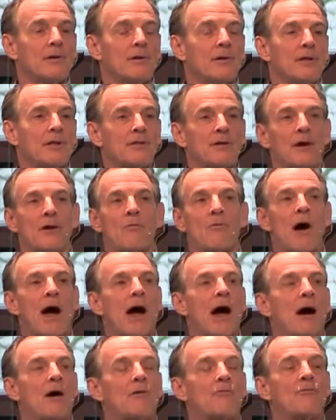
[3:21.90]
He thought,
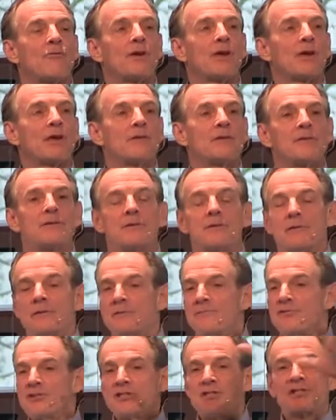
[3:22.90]
wow, if we could,
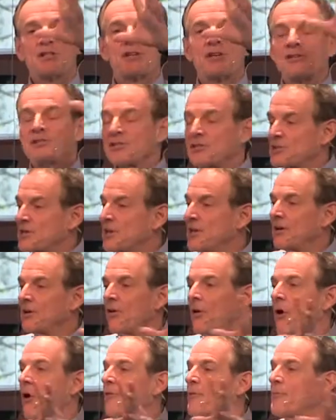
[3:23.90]
if Jesus could just heal
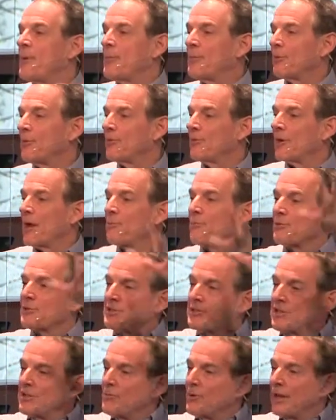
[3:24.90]
all the people with
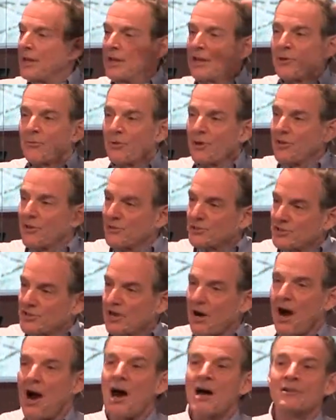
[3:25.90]
leprosy and we could get rid of those
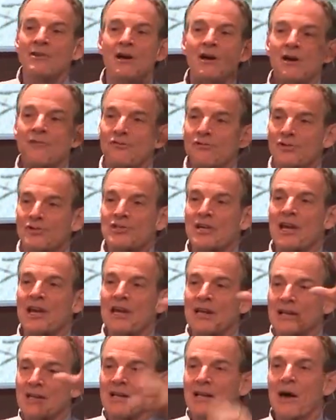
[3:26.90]
God
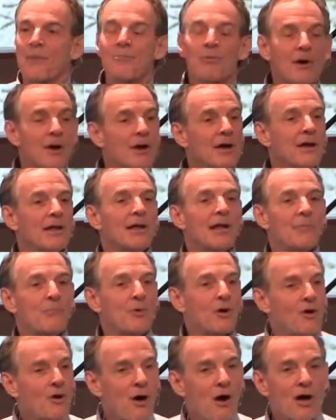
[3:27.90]
forsaken
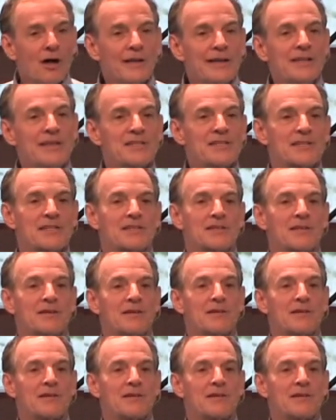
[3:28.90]
leper colonies